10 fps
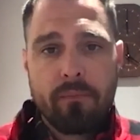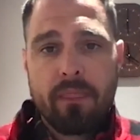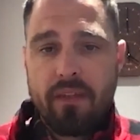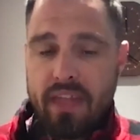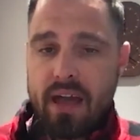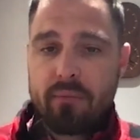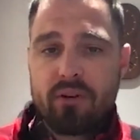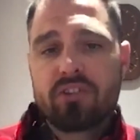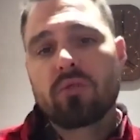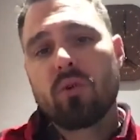that
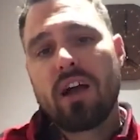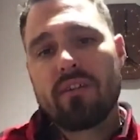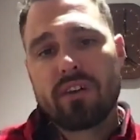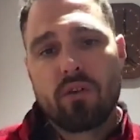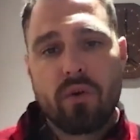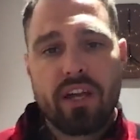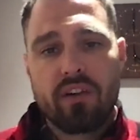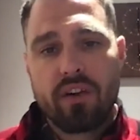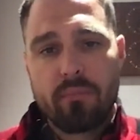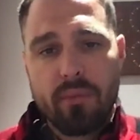person will have a
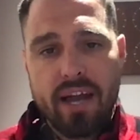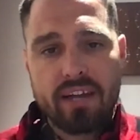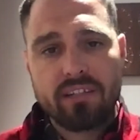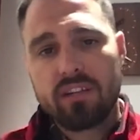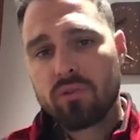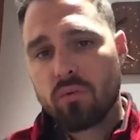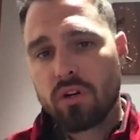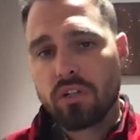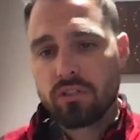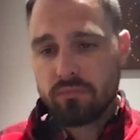greater impact on the
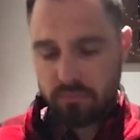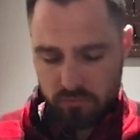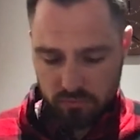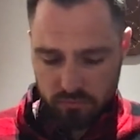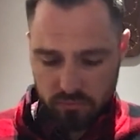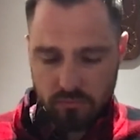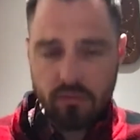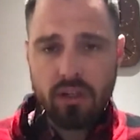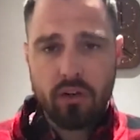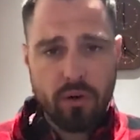world,
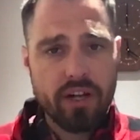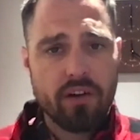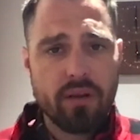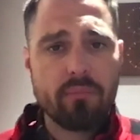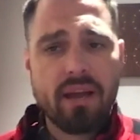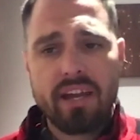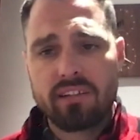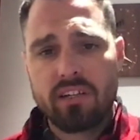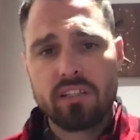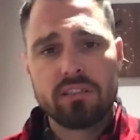a greater
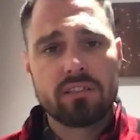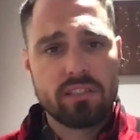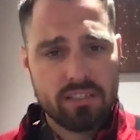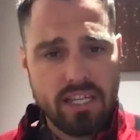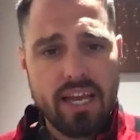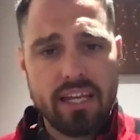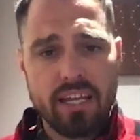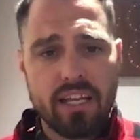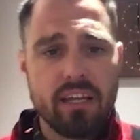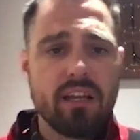impact on
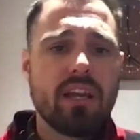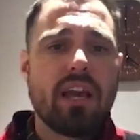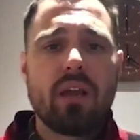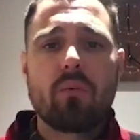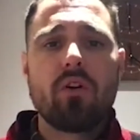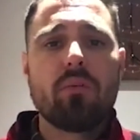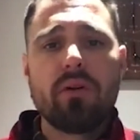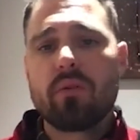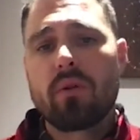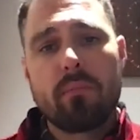society, and will
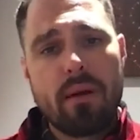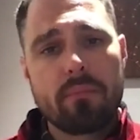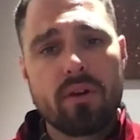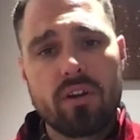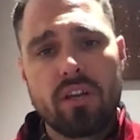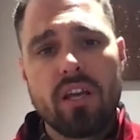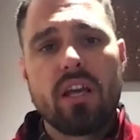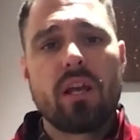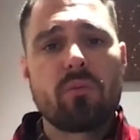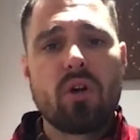be remembered,
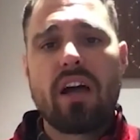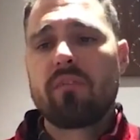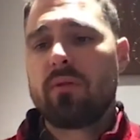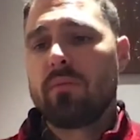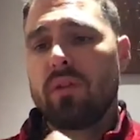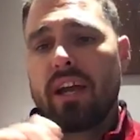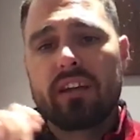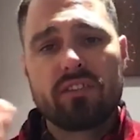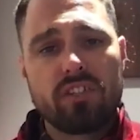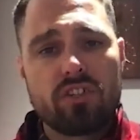and will have people
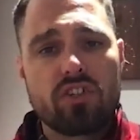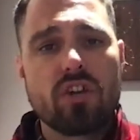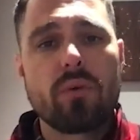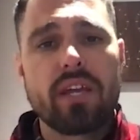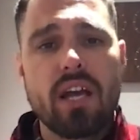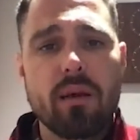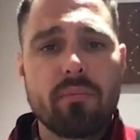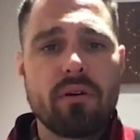actually showing up